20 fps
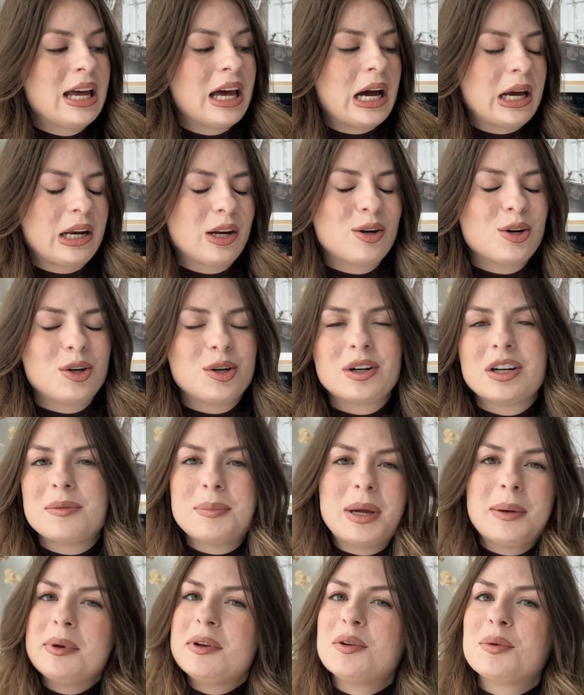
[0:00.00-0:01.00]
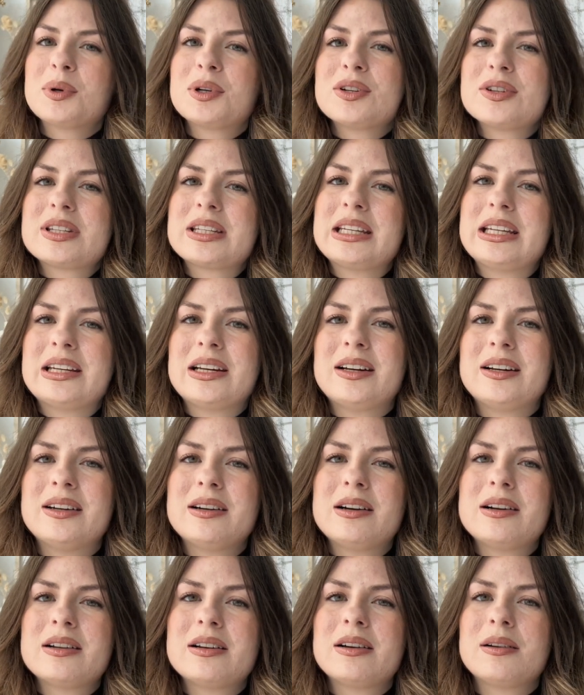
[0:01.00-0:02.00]
I don't know, maybe you want to see
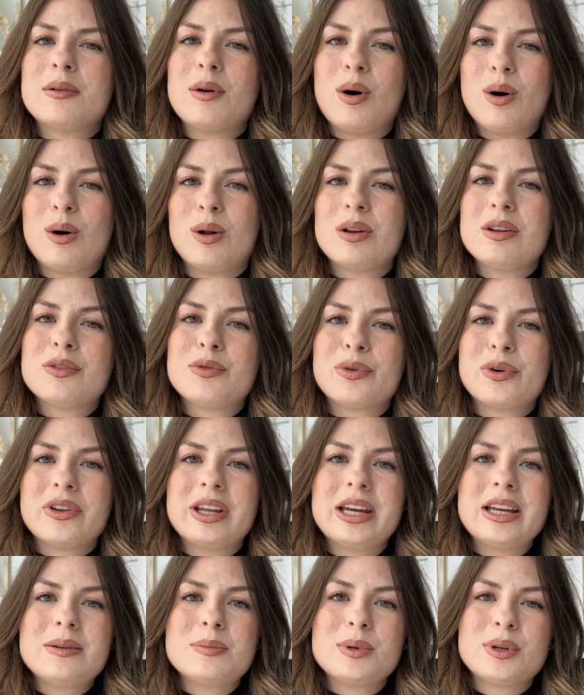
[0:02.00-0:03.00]
a haul for that,